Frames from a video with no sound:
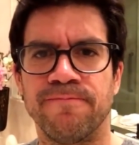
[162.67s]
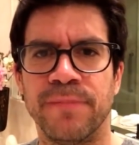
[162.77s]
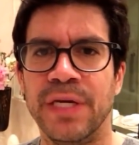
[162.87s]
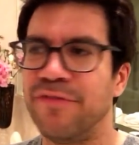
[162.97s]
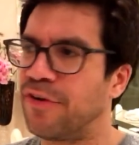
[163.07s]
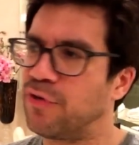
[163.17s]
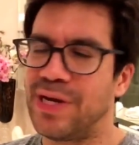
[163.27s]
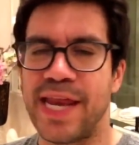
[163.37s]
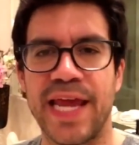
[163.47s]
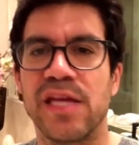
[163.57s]
If every
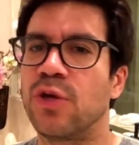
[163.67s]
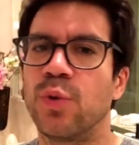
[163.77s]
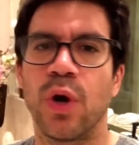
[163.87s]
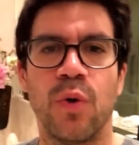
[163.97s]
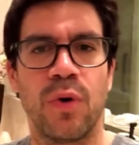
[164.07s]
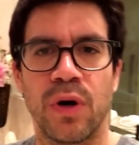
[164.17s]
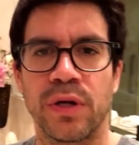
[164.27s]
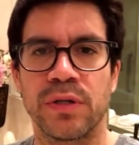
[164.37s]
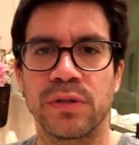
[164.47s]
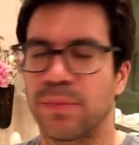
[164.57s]
date you go
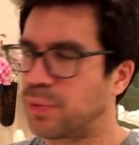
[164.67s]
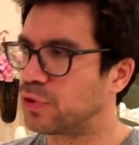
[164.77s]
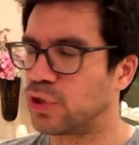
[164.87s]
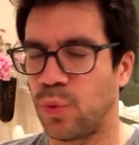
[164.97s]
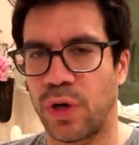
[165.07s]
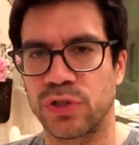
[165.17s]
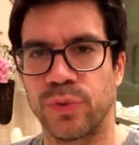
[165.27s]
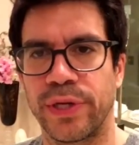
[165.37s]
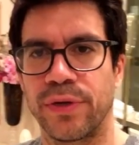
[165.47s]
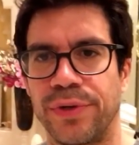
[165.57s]
on, the person walks
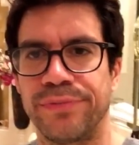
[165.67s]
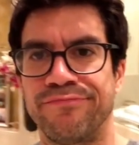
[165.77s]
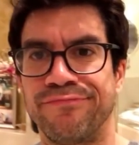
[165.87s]
away going,